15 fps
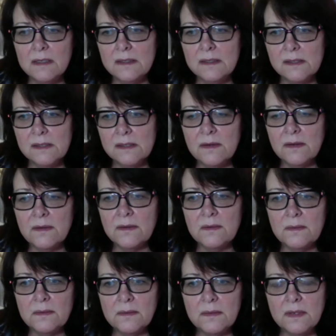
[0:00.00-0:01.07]

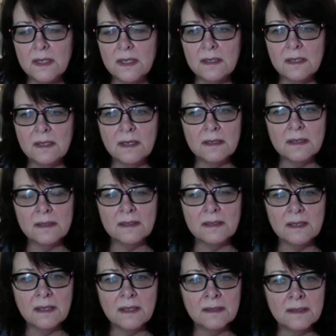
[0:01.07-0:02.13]
So
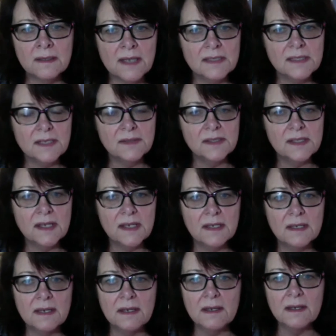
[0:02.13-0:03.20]
that sounds
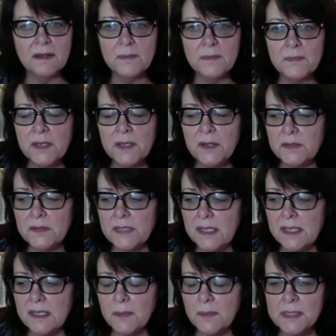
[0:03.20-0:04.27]
like
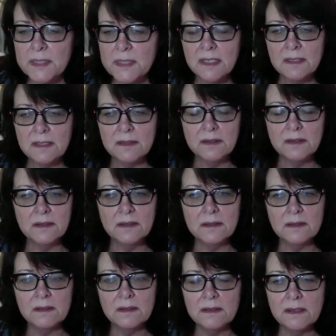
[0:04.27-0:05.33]
taking a
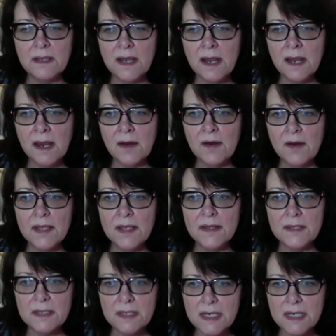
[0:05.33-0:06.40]
particular area
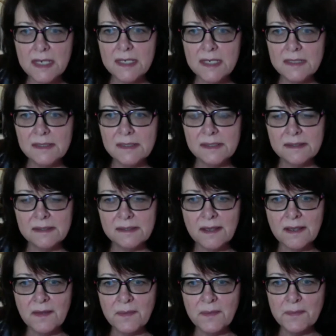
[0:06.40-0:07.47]
that needs
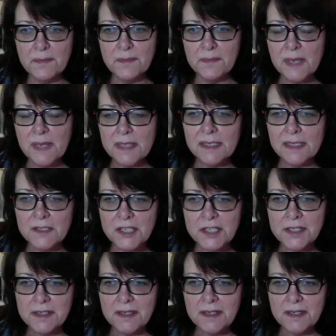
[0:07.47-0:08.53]
some
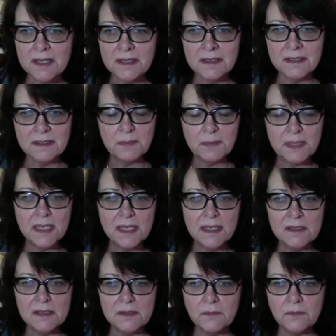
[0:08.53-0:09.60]
attention and
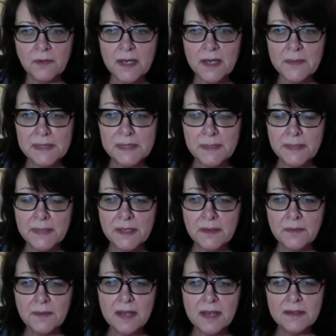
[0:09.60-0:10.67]
beginning to frame something
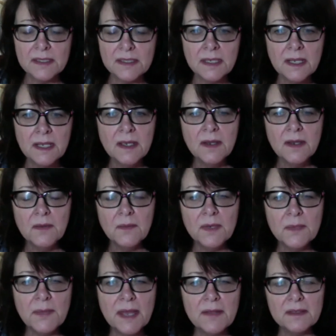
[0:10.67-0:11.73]
around it. What
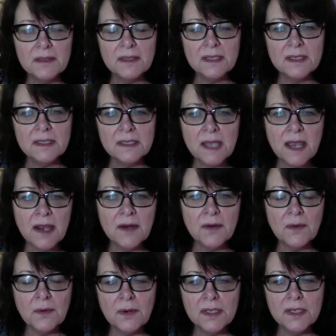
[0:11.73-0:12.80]
about the
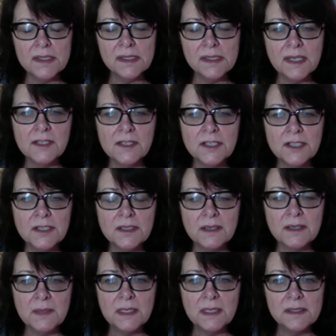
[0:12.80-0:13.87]
entire organization?
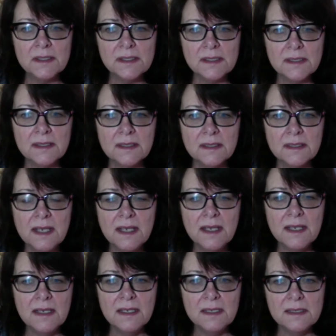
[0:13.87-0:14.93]
I mean, is
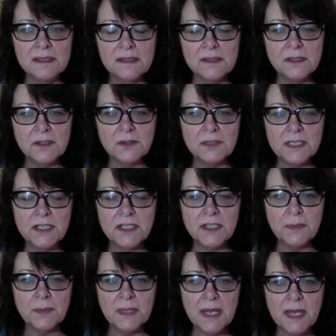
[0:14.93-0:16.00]
the
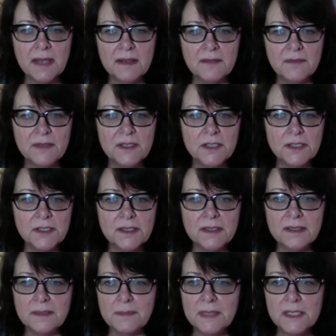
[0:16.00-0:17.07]
strategic plan the
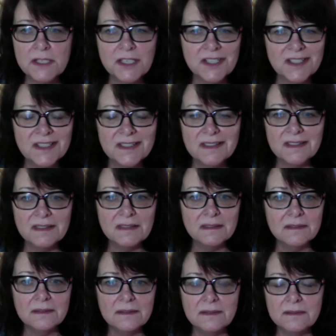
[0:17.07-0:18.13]
vision, the mission,
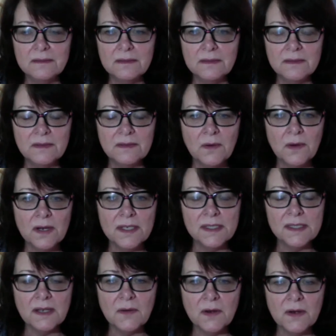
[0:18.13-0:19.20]
or is
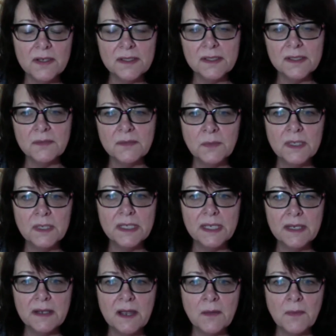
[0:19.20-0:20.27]
it
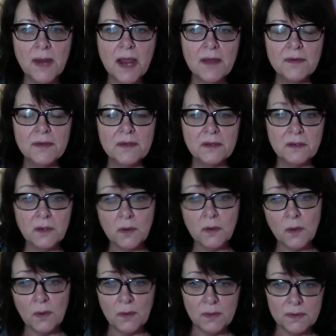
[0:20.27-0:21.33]
really around the
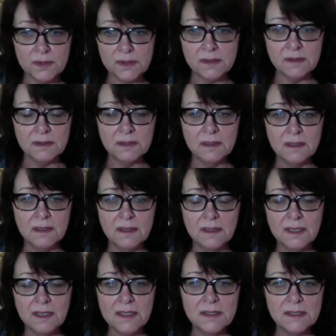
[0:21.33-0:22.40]
goals
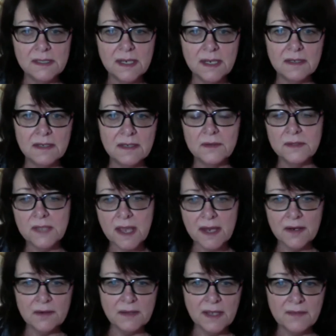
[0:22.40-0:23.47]
instead of those
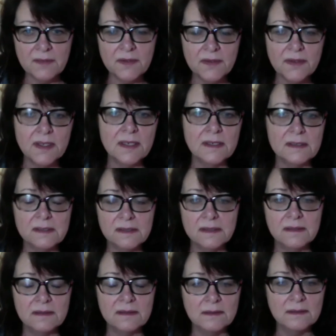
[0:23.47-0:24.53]
higher level
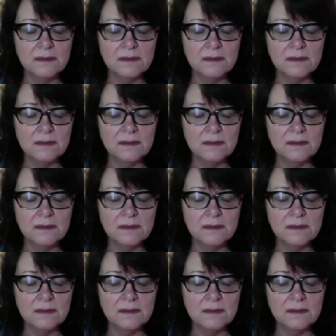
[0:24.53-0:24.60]
things?